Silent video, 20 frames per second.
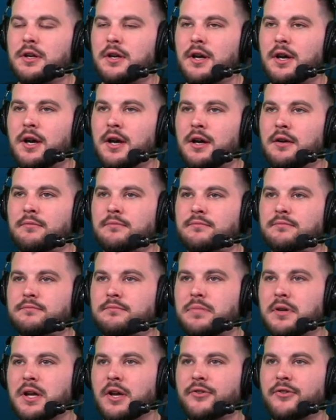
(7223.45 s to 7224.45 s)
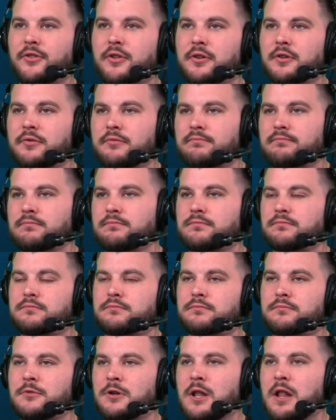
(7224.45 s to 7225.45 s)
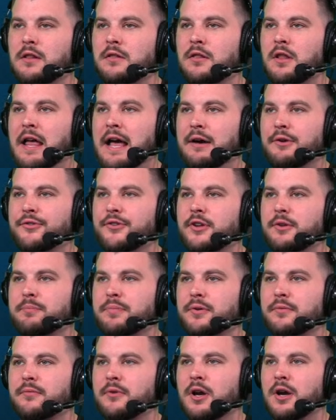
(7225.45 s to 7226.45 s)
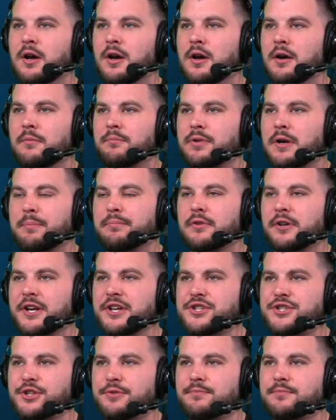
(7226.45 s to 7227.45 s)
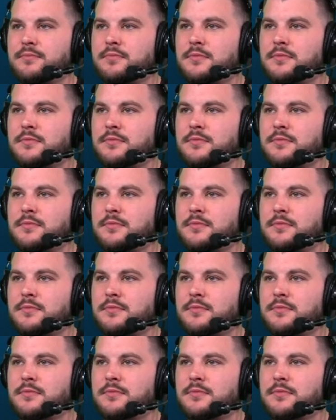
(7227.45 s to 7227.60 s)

um, because of the lousy pr uh, preparation.